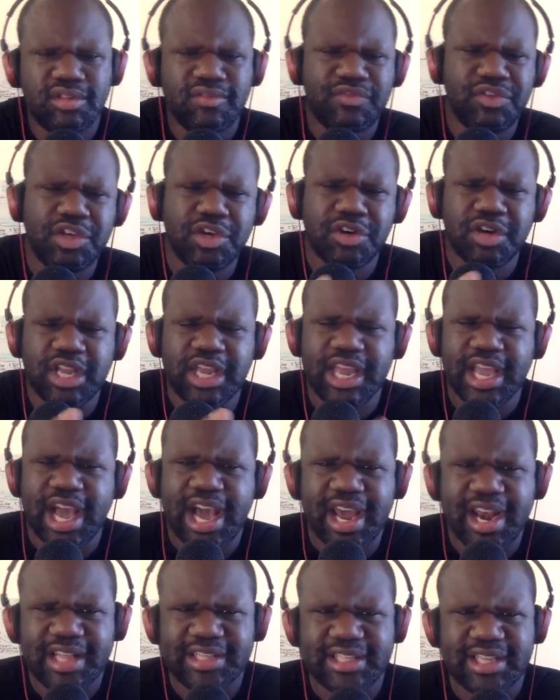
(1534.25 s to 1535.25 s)
you go to
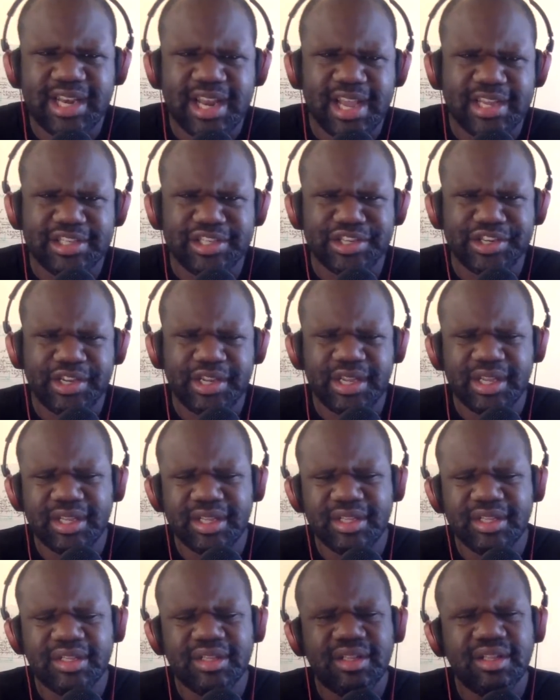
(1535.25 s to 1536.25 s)
Ghana to Nigeria,
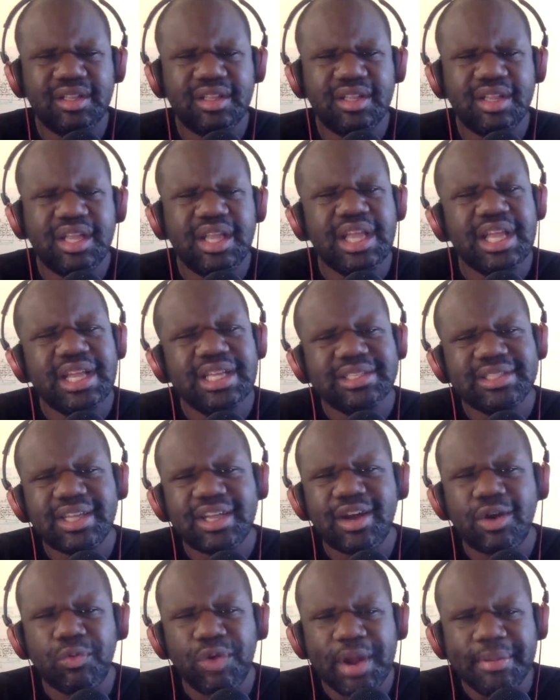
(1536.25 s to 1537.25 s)
the
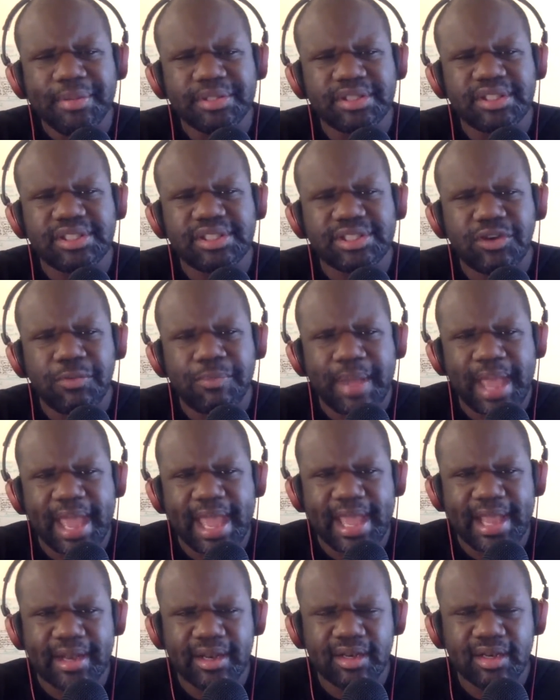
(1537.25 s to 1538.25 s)
corruption is so bad.